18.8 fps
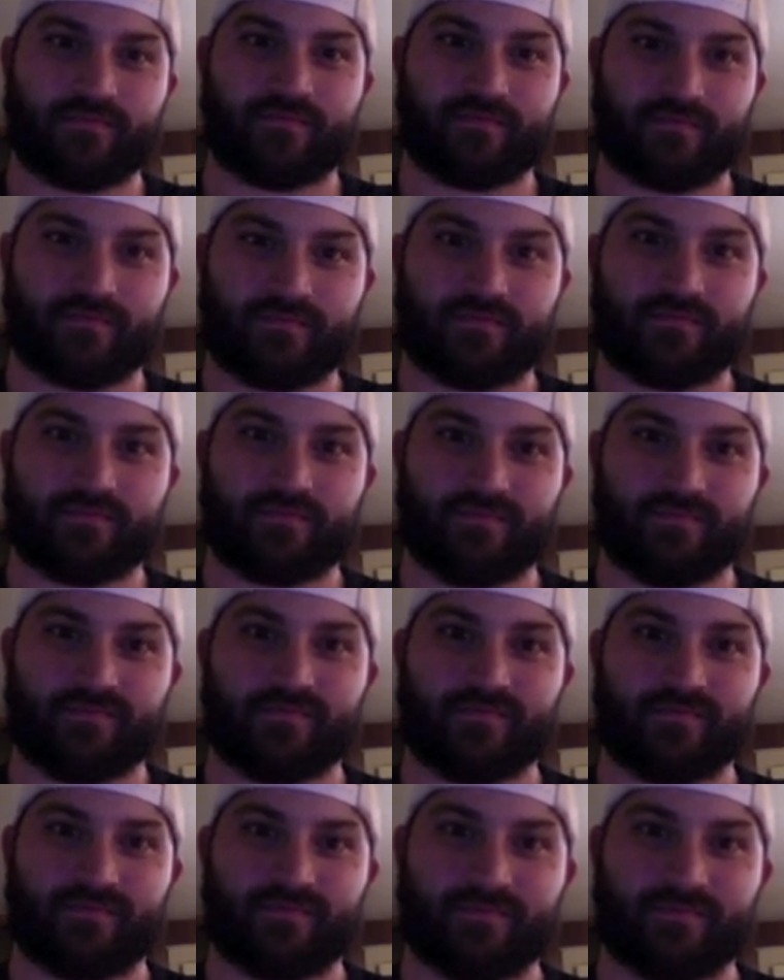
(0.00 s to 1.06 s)

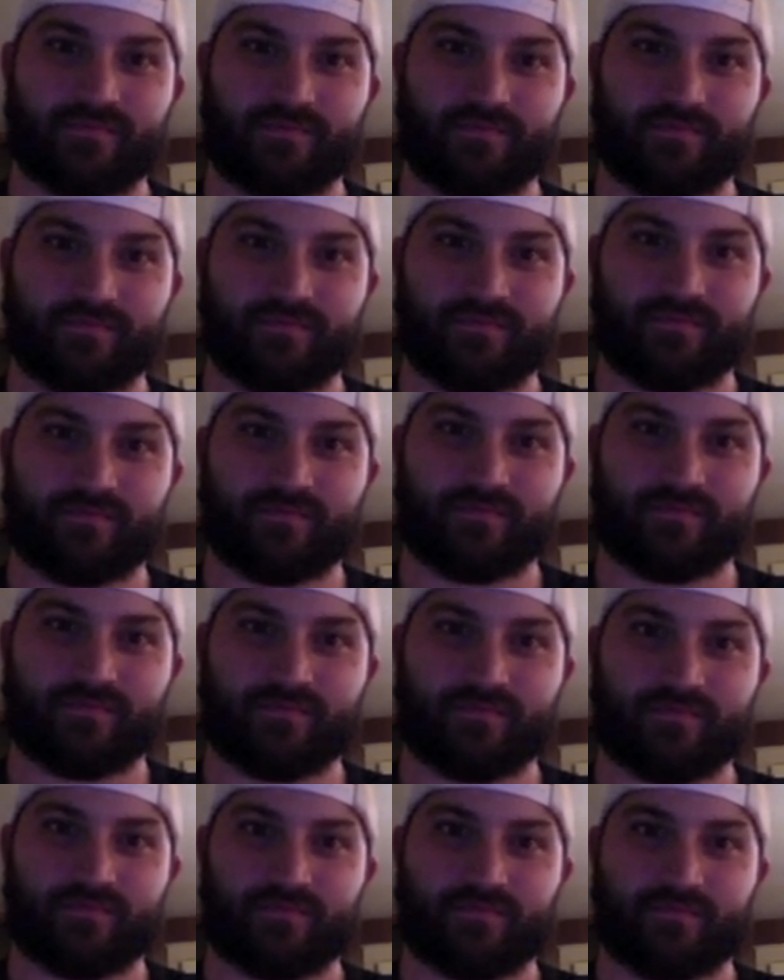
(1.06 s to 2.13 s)

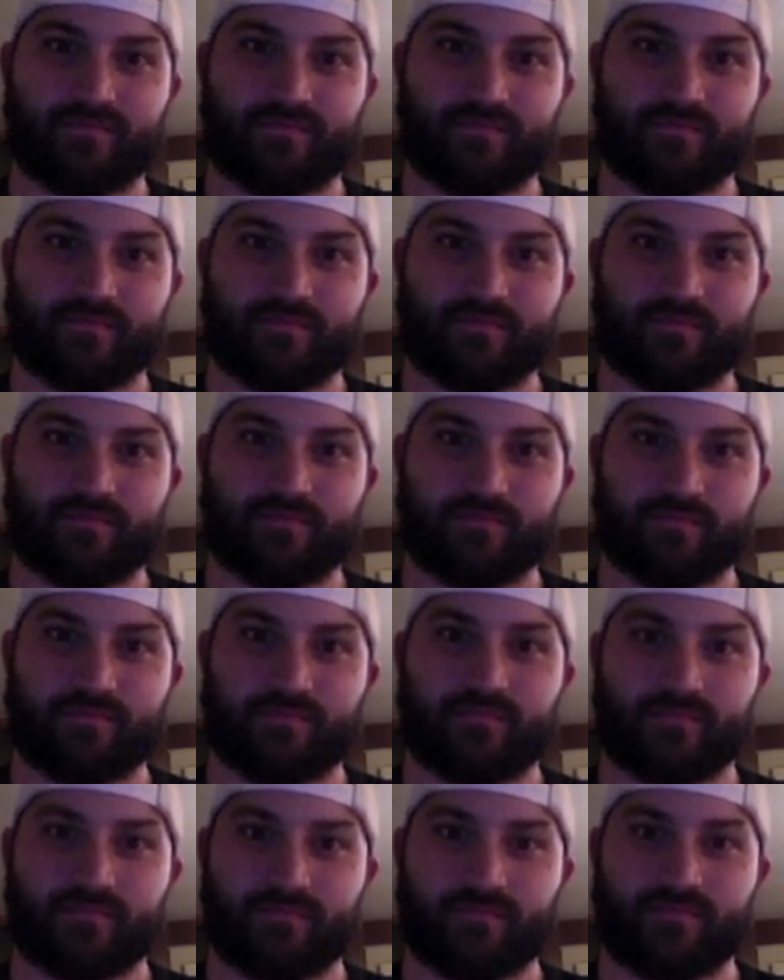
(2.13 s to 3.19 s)

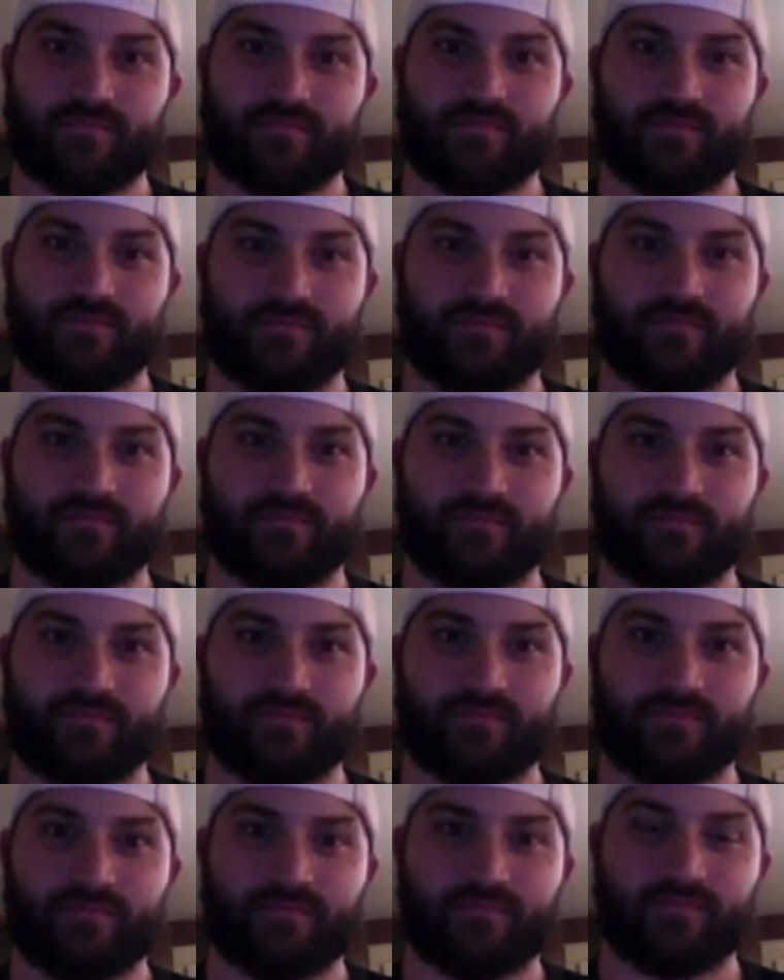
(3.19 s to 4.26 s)
(silent)